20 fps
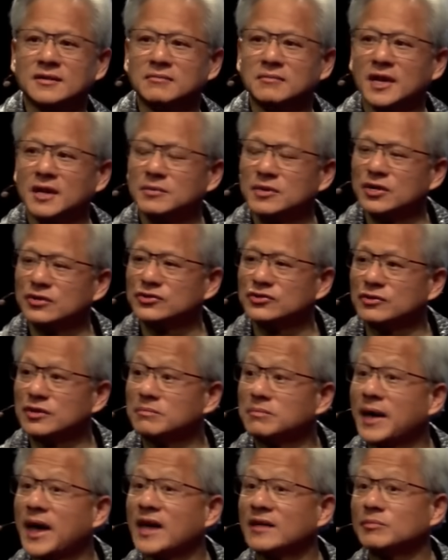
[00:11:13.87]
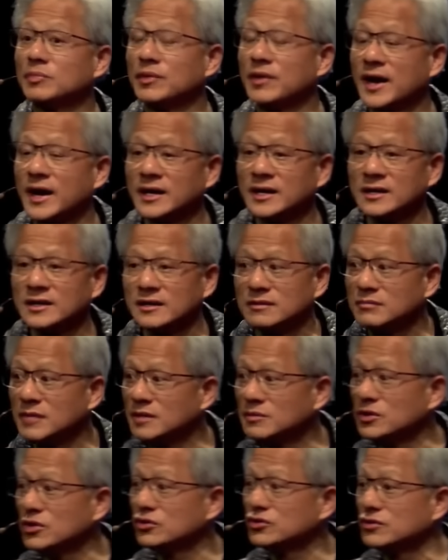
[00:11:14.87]
maybe you're doing path planning, and
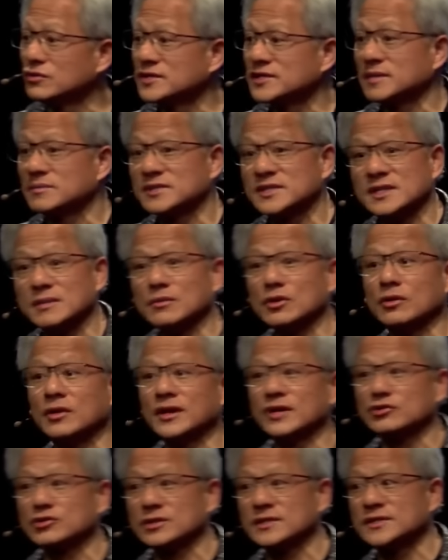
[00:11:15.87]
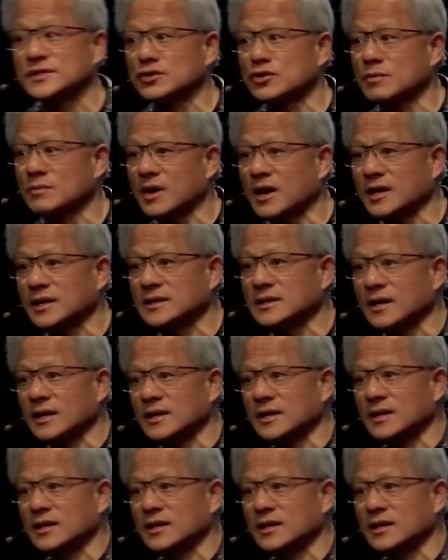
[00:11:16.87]
maybe you're doing some simulations in your mind.